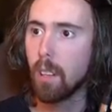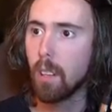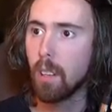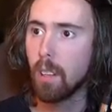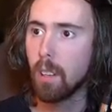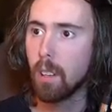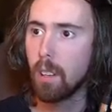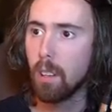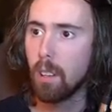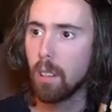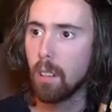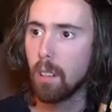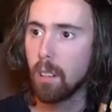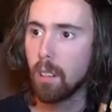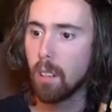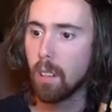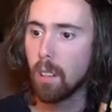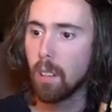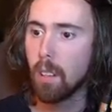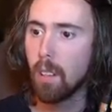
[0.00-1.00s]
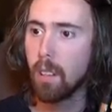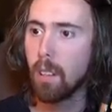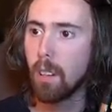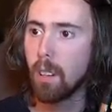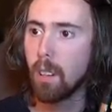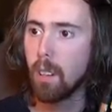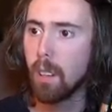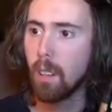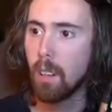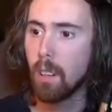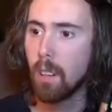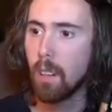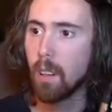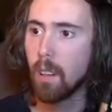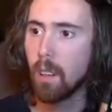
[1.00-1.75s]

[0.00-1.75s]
No one is speaking in this clip.